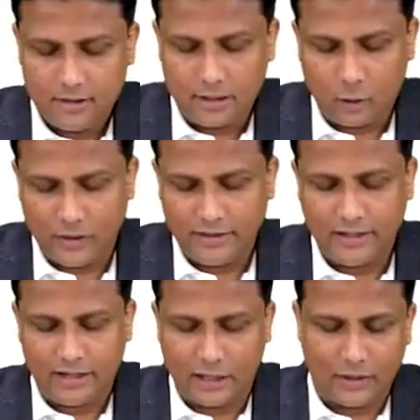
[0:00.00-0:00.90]
Now one
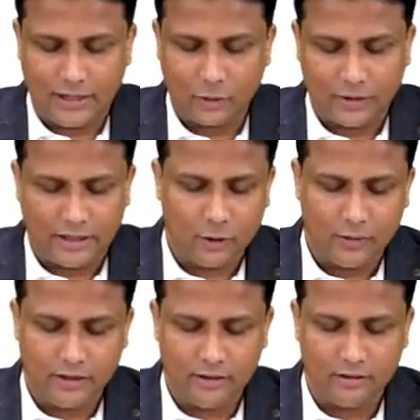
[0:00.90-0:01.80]
thing I would like to tell you
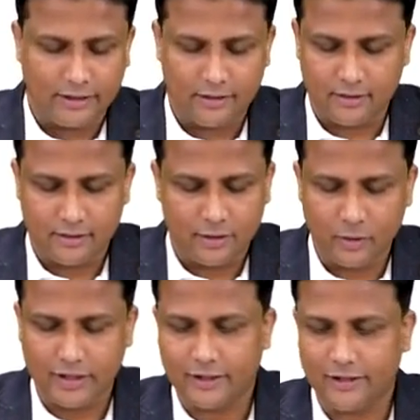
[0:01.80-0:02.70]
here, like
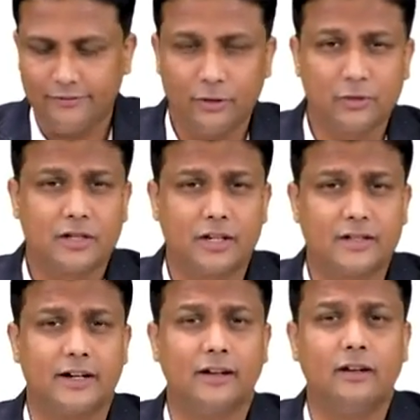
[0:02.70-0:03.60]
don't get confused, okay,
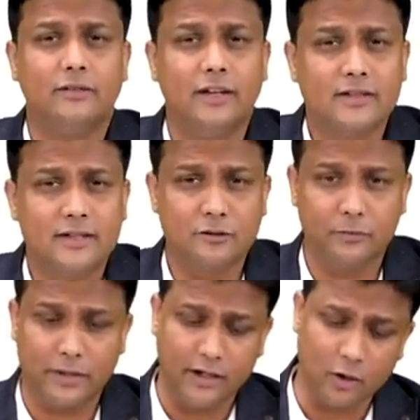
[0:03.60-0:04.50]
suddenly where is this
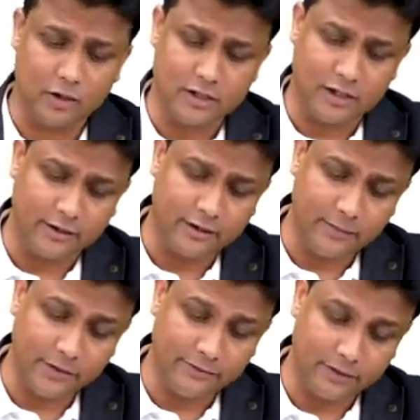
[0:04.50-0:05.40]
superior intercostal artery
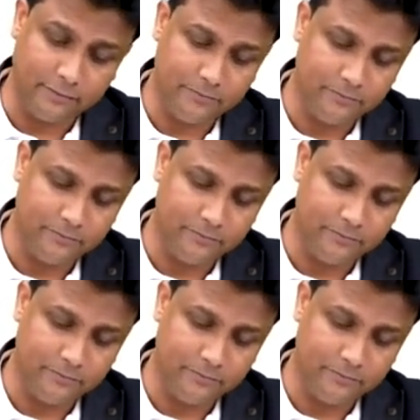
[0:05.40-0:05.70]
coming from?